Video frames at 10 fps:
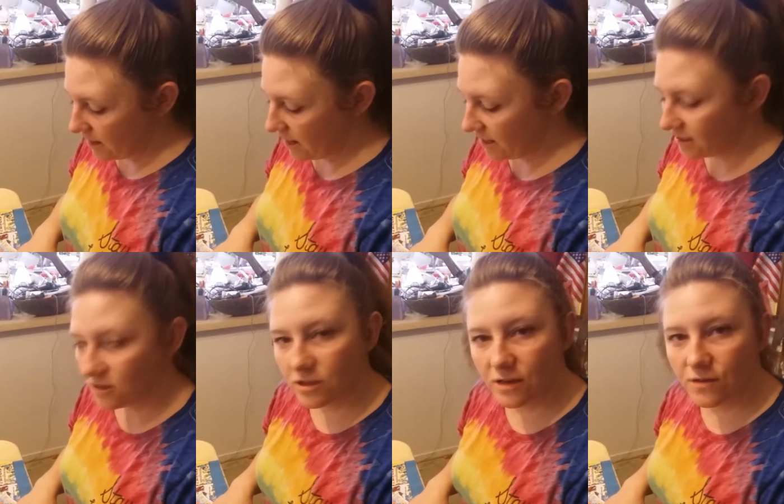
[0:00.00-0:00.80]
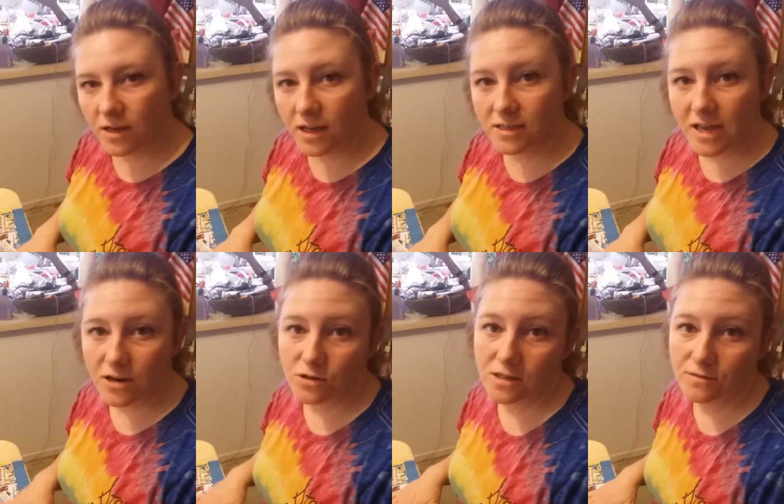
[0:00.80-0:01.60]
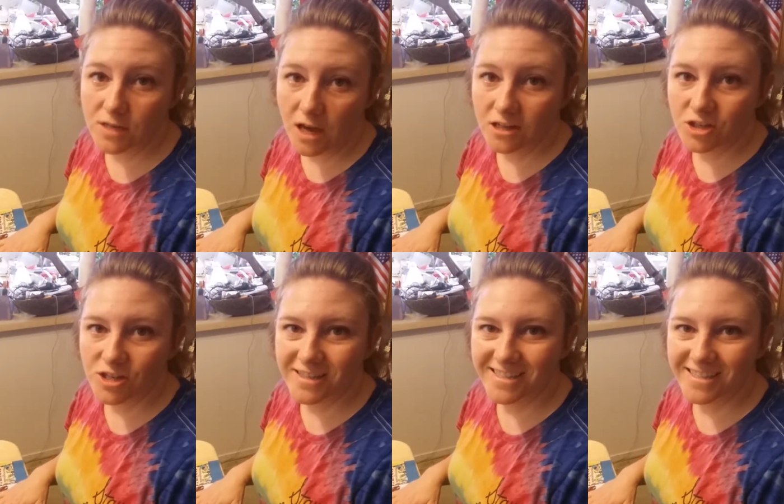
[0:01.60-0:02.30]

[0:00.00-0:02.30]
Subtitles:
and it'll give it a decorative touch.